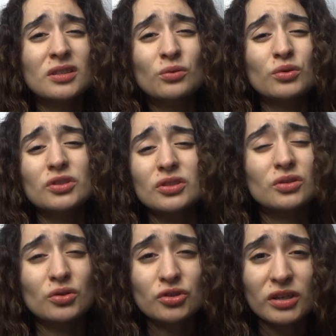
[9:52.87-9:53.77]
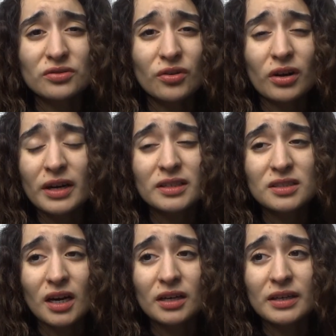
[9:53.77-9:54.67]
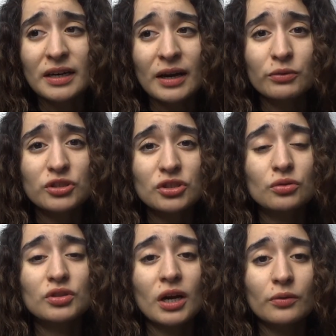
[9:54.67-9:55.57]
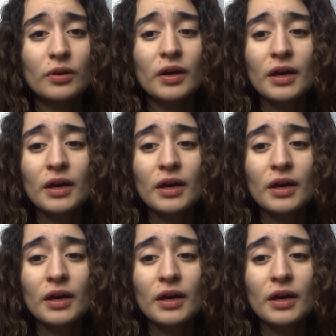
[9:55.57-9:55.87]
it was just so stressful and it sucked and I was just so done.